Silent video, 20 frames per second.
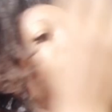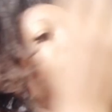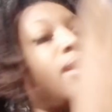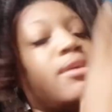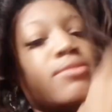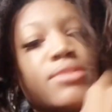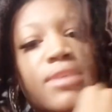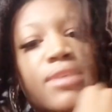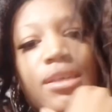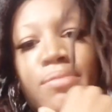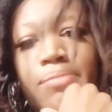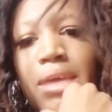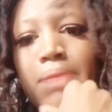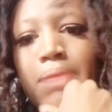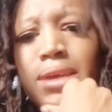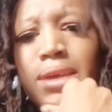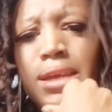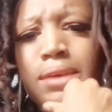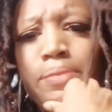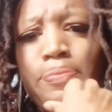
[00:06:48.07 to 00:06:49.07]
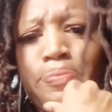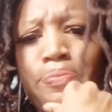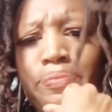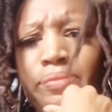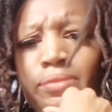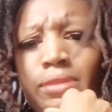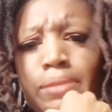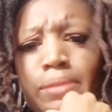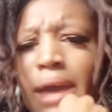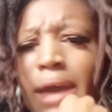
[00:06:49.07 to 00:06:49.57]
And I was like, maybe
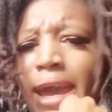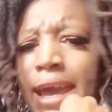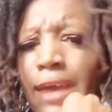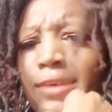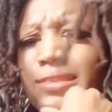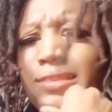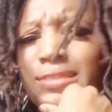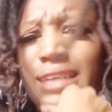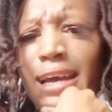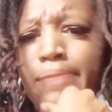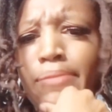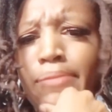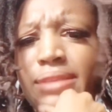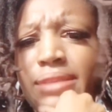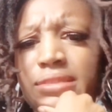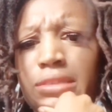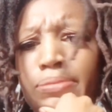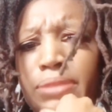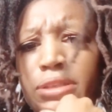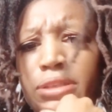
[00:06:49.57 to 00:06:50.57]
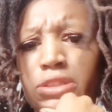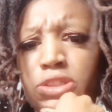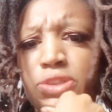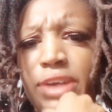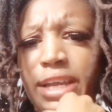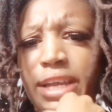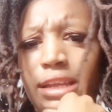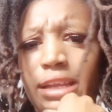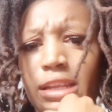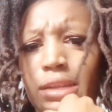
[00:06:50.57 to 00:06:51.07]
my hair is not meant to be
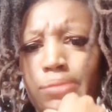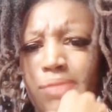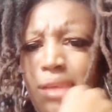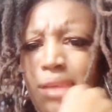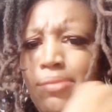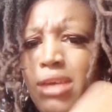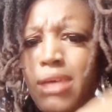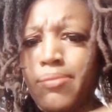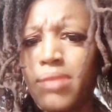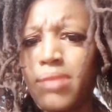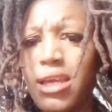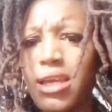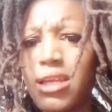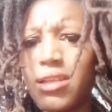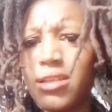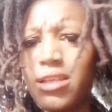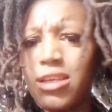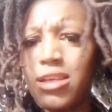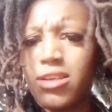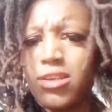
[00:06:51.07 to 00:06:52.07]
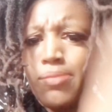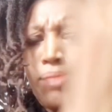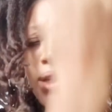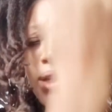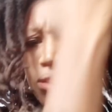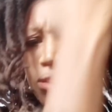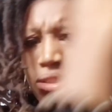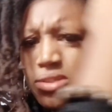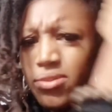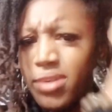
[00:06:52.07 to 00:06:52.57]
straight. Maybe I'm not,
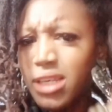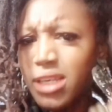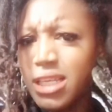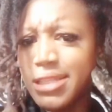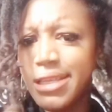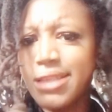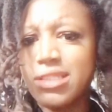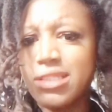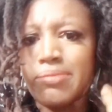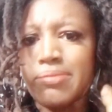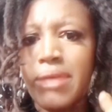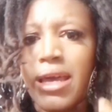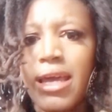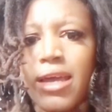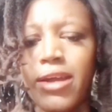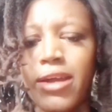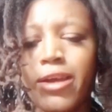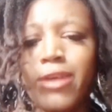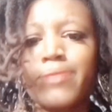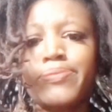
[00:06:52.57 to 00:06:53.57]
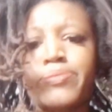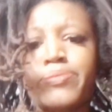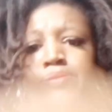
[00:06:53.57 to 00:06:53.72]
meant to do anything to my hair.